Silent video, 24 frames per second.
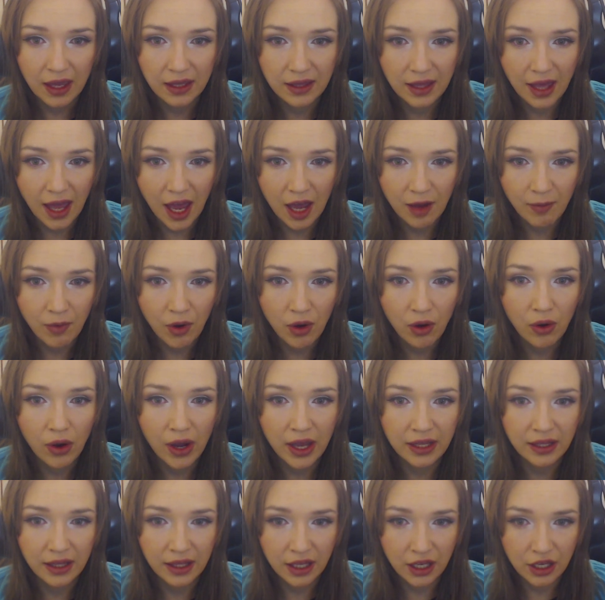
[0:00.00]
and ammo,
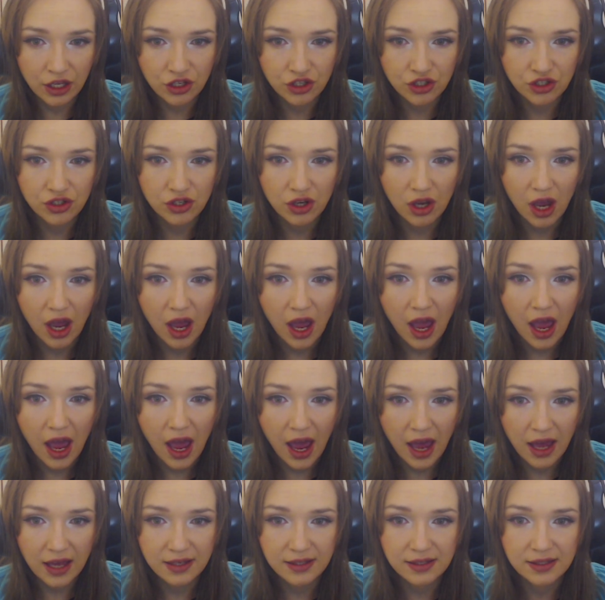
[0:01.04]
and each
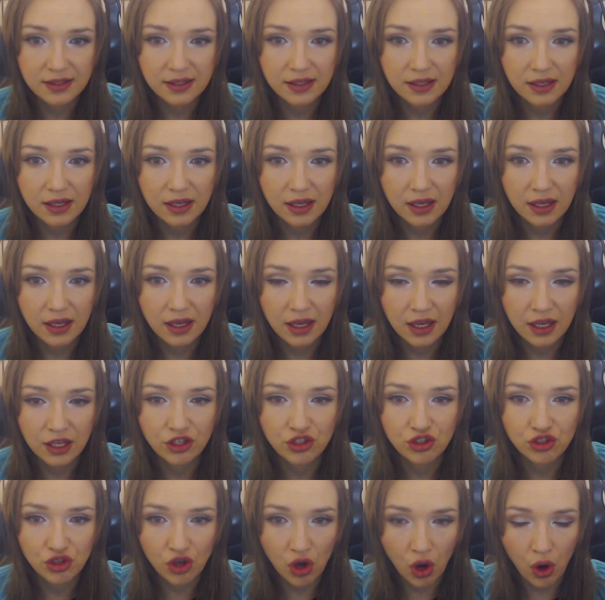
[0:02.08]
has
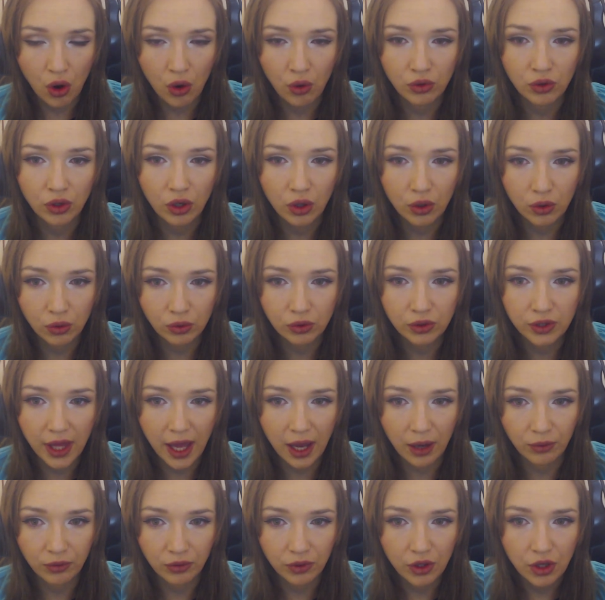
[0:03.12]
its own
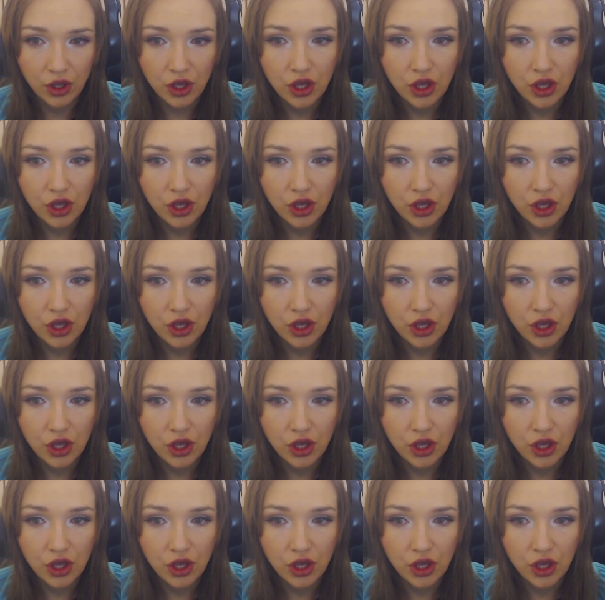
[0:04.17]
cooldown.